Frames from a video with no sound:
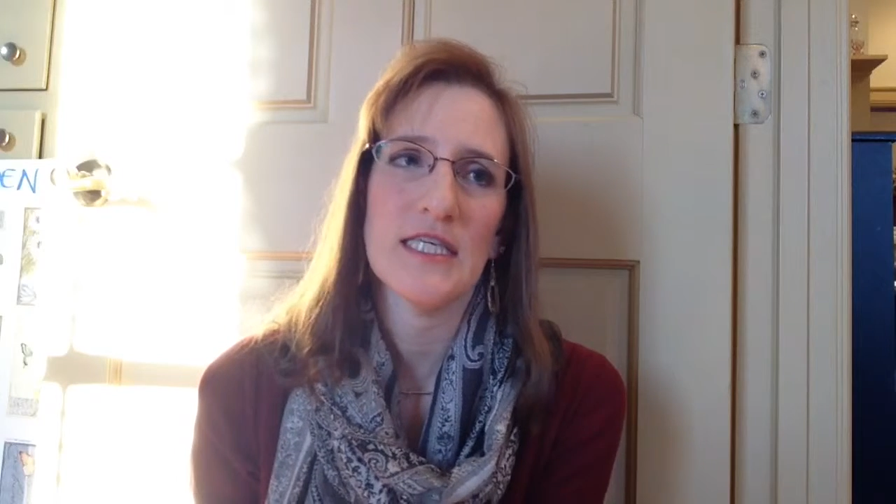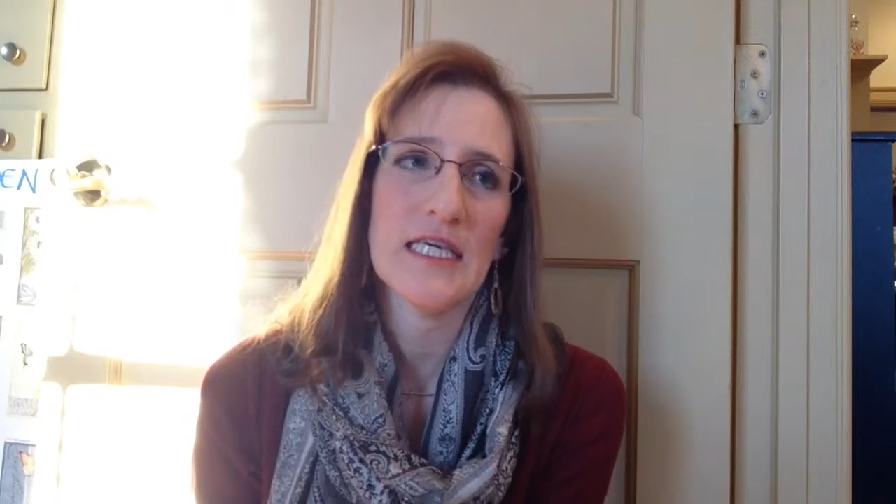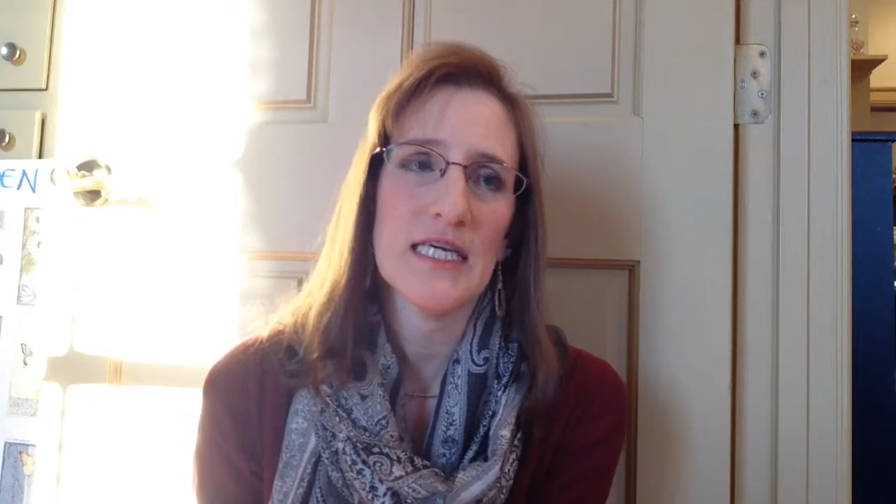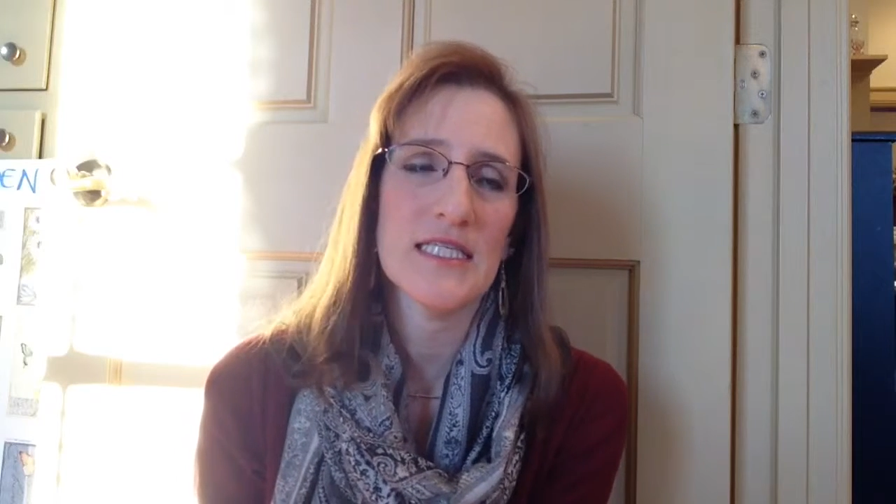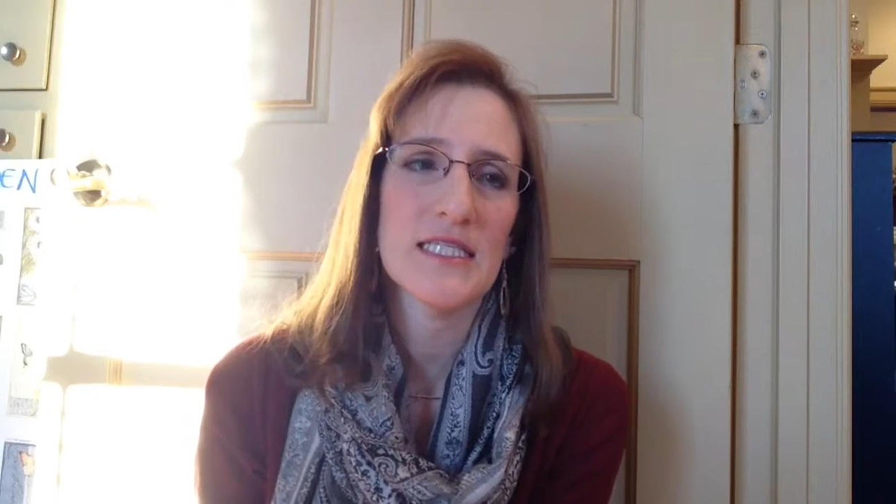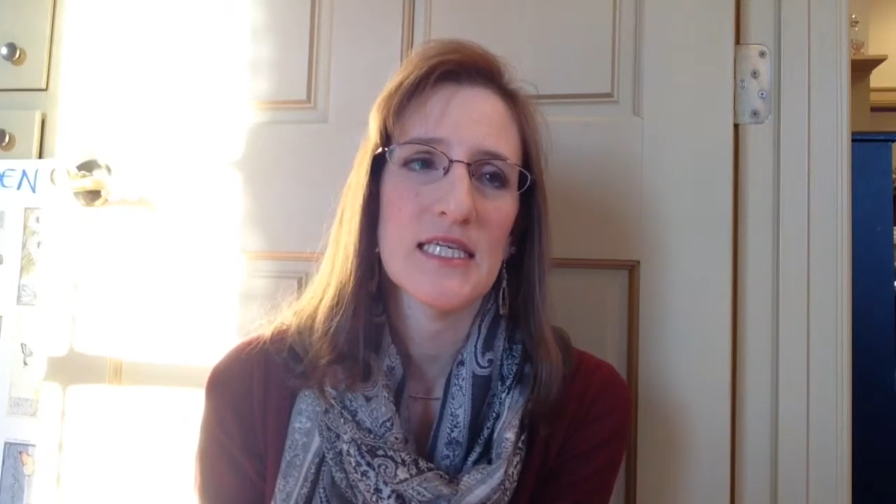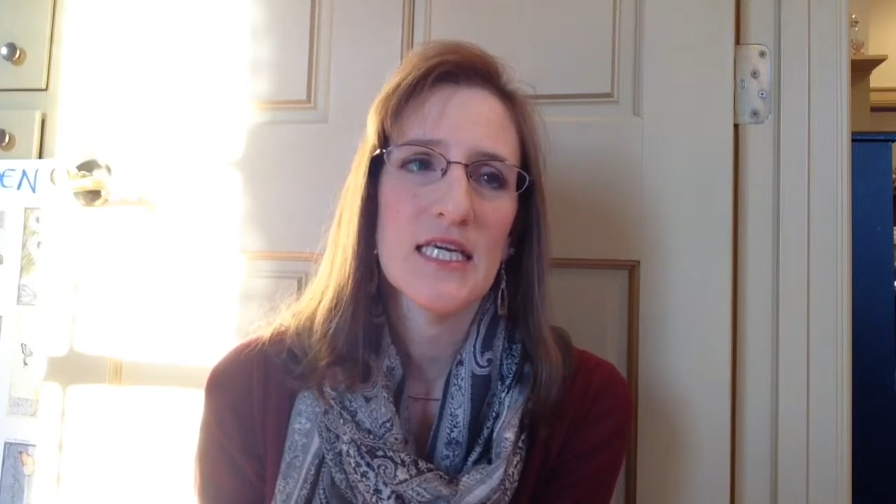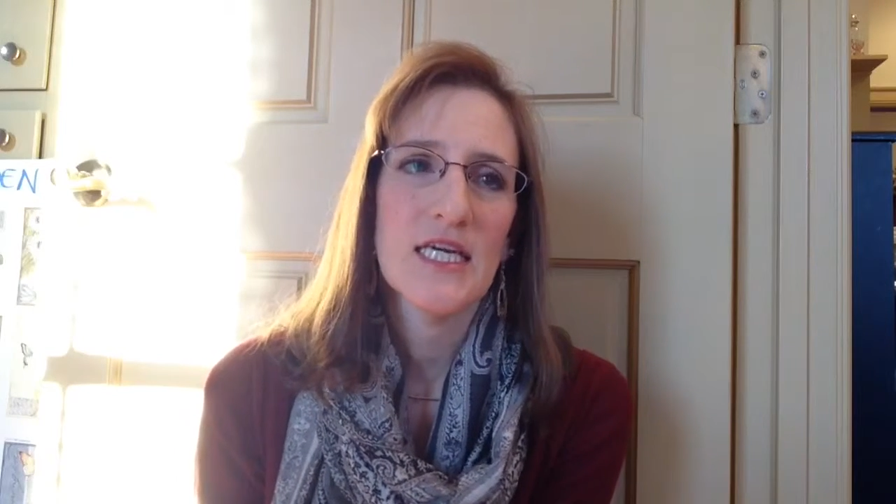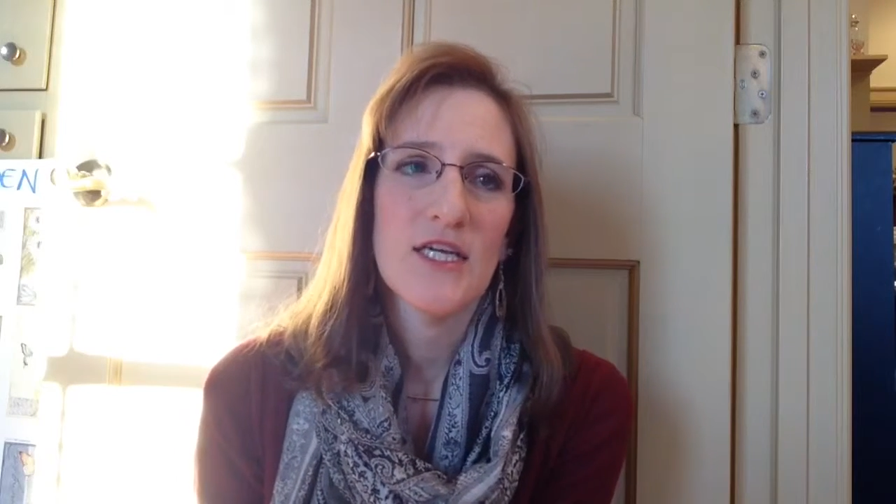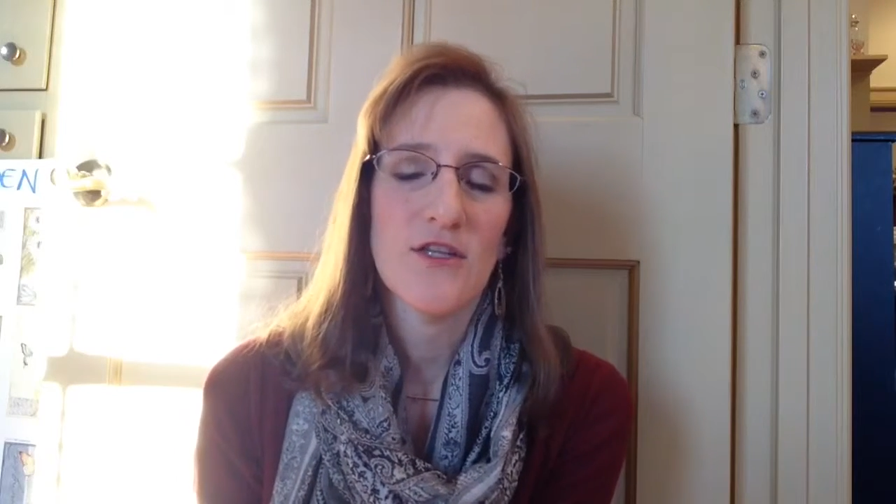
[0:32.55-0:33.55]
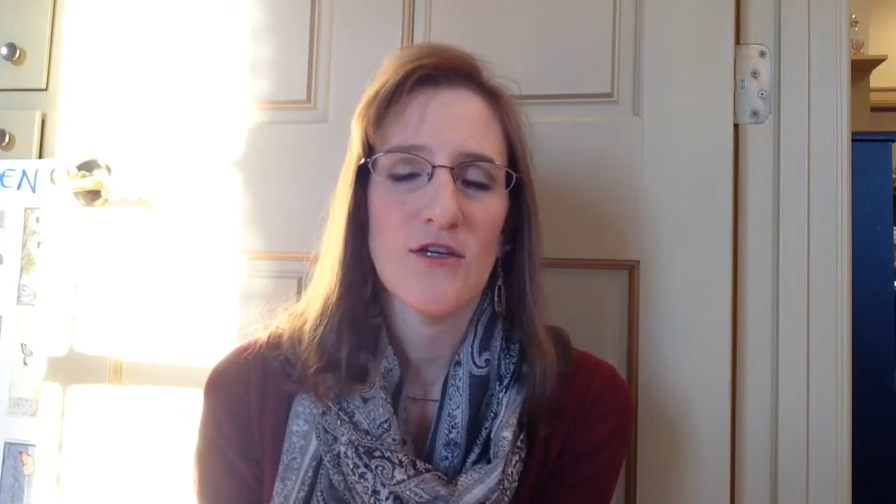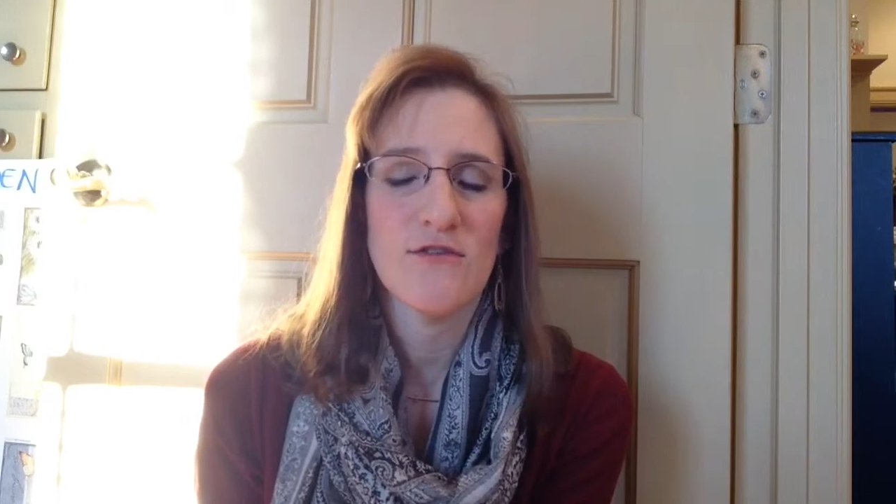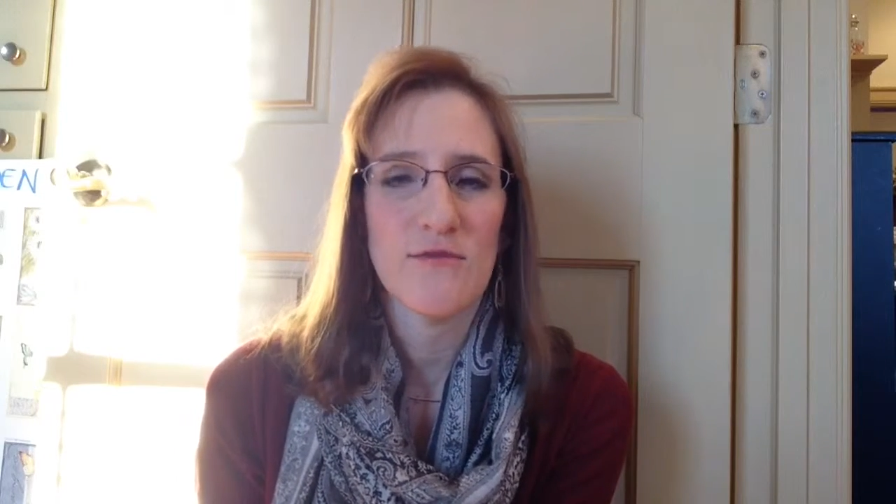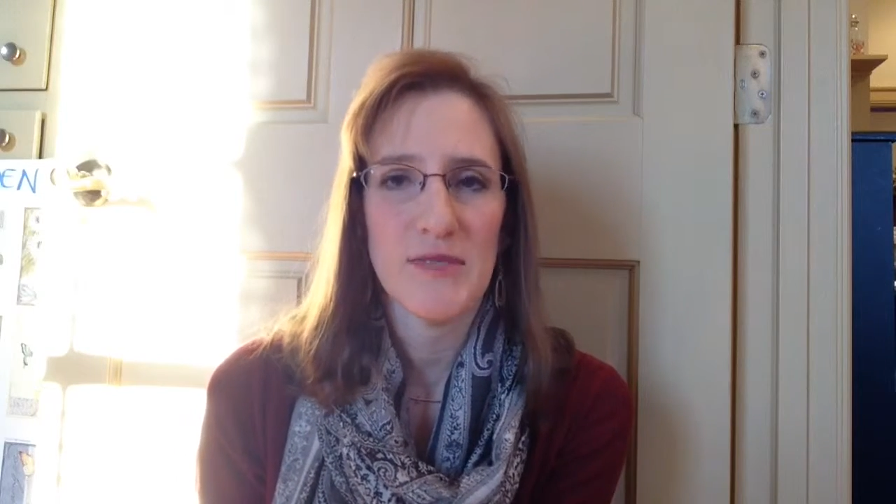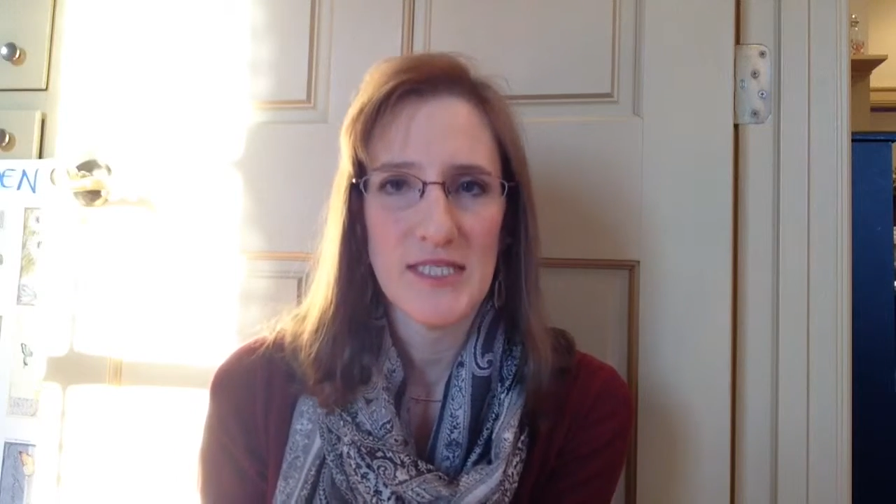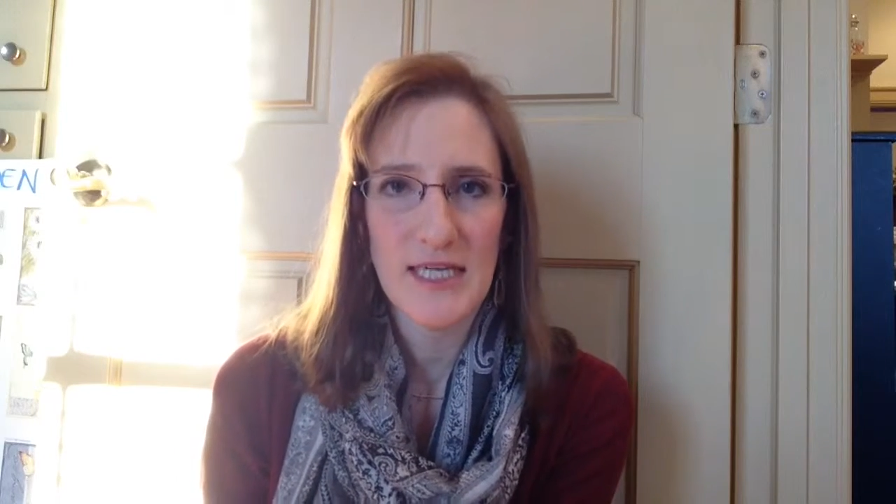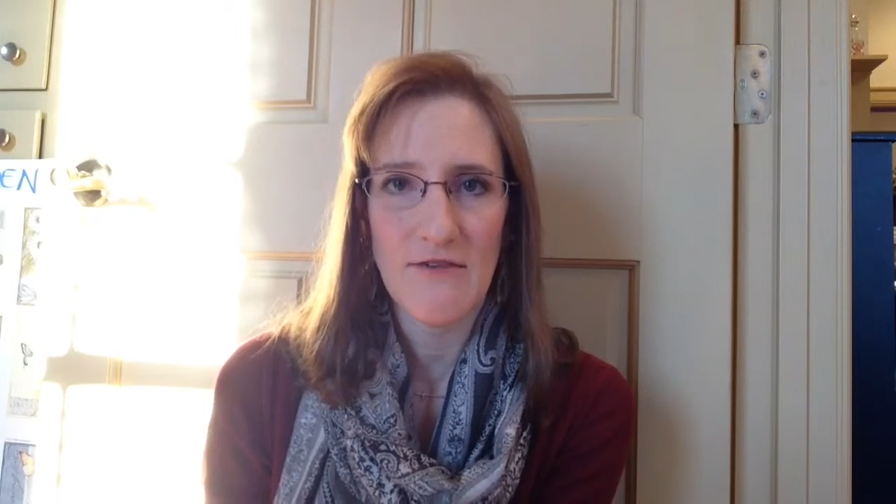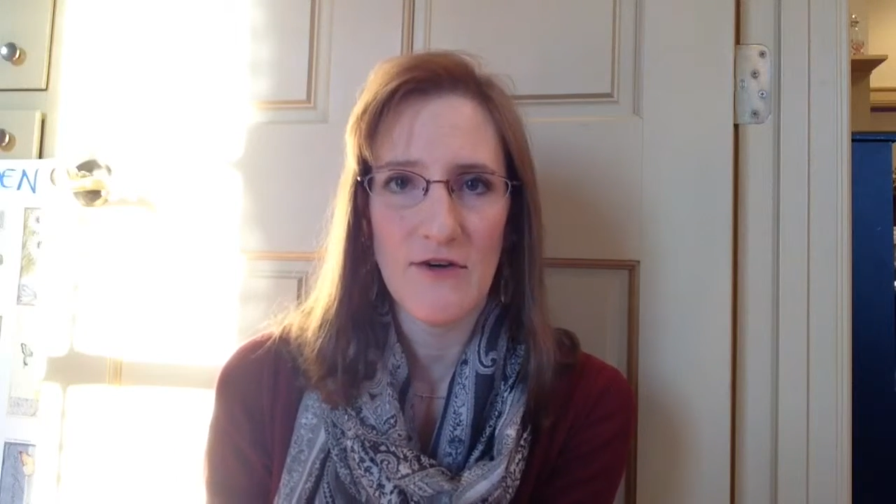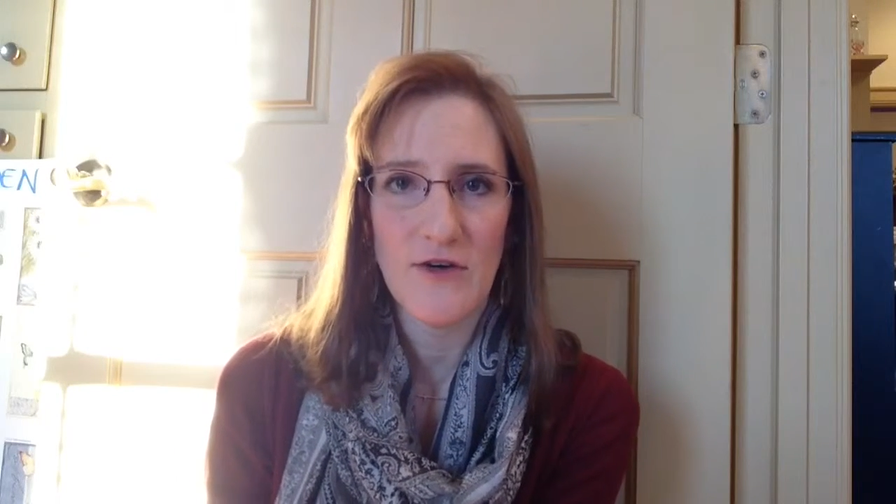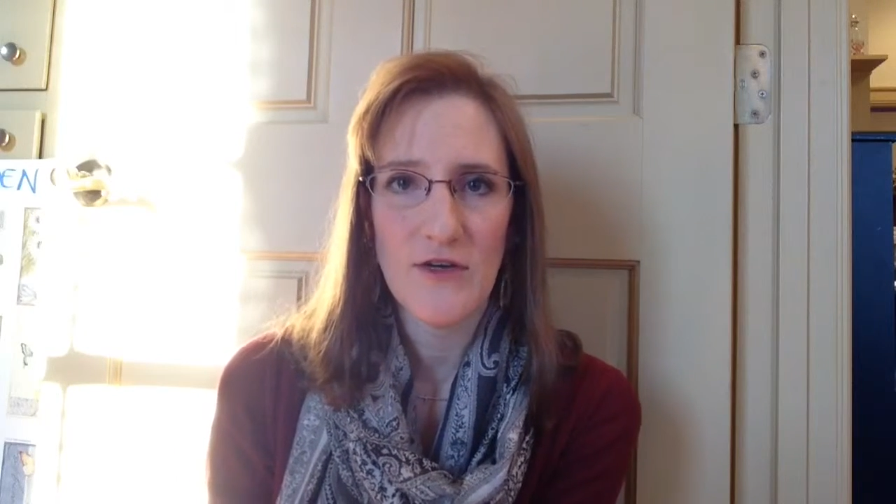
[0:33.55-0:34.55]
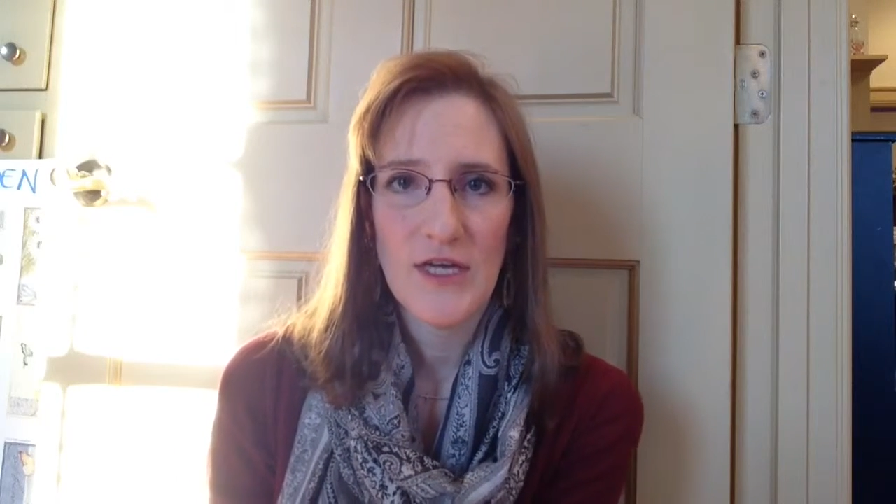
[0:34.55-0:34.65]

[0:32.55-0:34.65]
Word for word: against those from the devil.